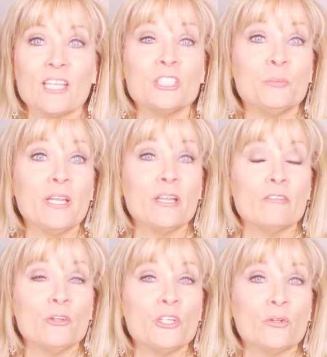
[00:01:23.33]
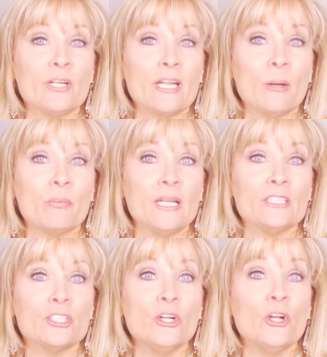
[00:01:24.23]
Speaking of utility
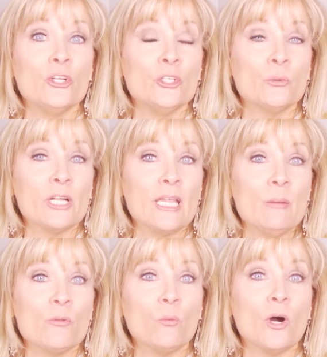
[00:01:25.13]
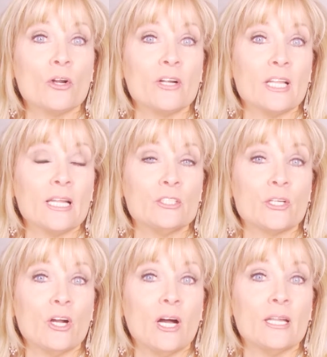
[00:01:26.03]
companies, you want to keep the water and
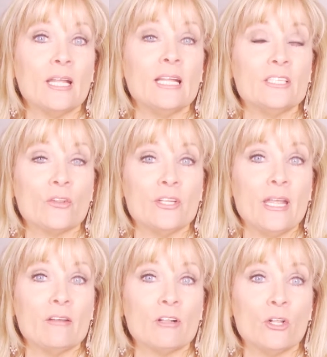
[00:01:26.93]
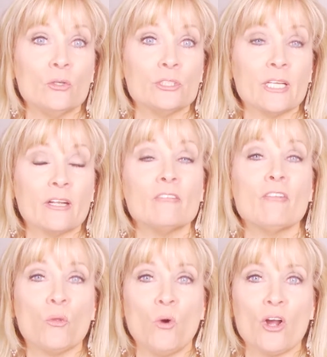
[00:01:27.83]
electric on until the day of closing for
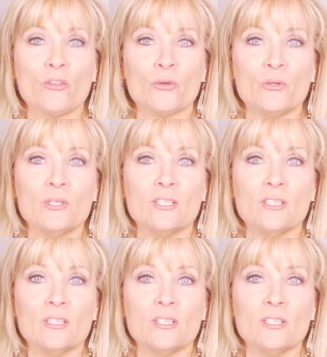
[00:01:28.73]
the walkthrough.